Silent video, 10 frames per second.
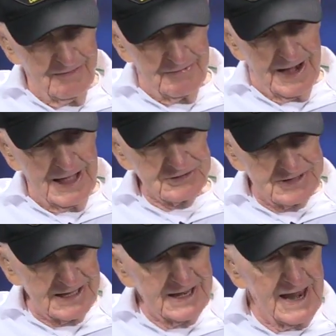But I
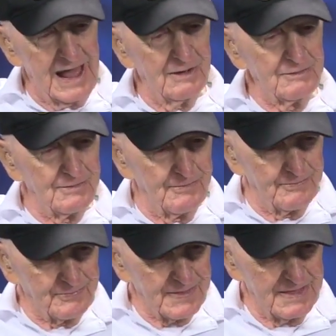stuck it out,
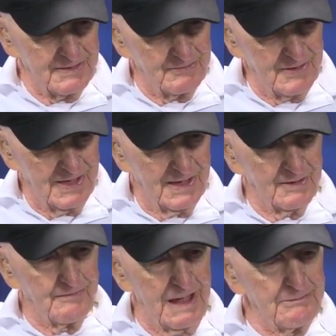
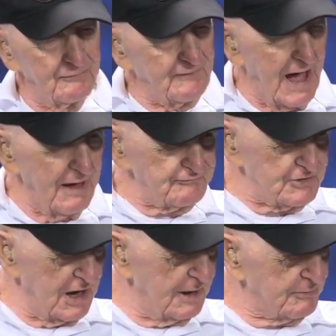made my five
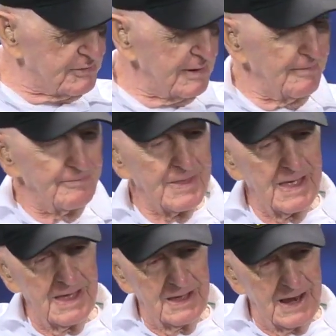jumps.
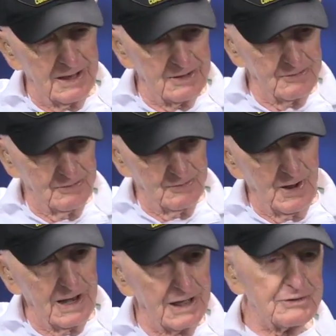
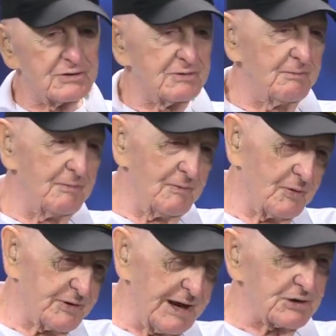It's
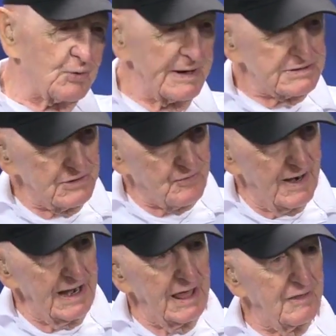6 weeks of
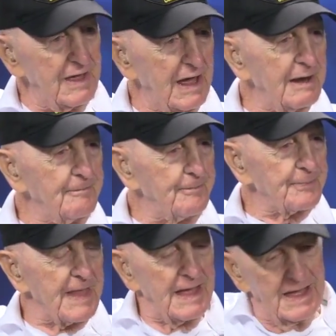training then.
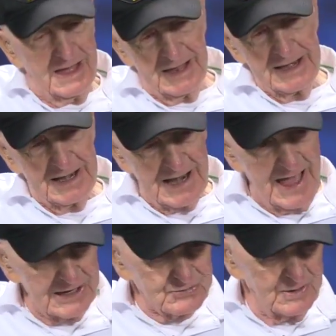Then
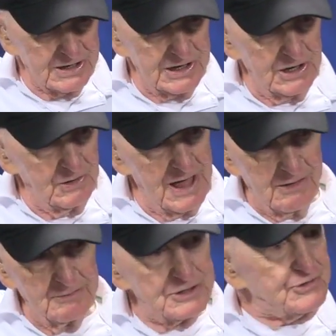last week you do
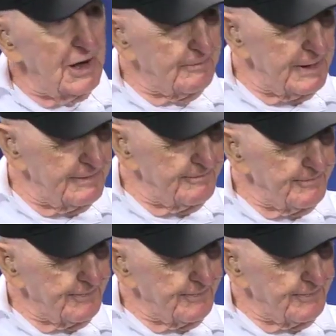nothing but jumping.